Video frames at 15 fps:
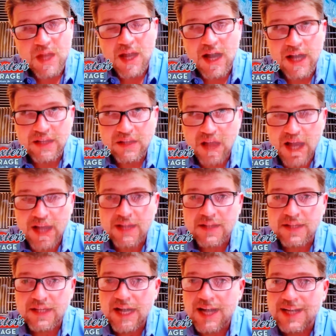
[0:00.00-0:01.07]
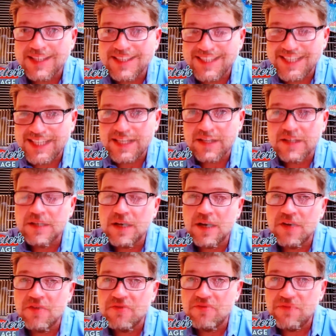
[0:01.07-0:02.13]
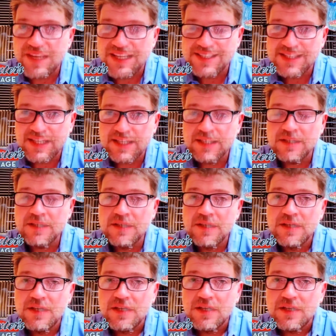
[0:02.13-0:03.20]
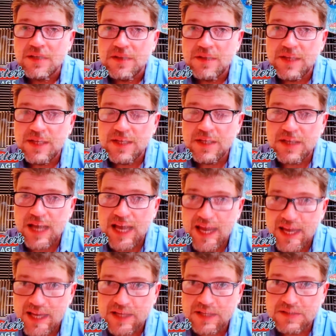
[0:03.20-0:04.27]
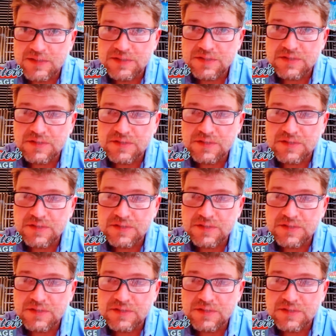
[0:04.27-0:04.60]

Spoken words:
I like the idea of venting the heads.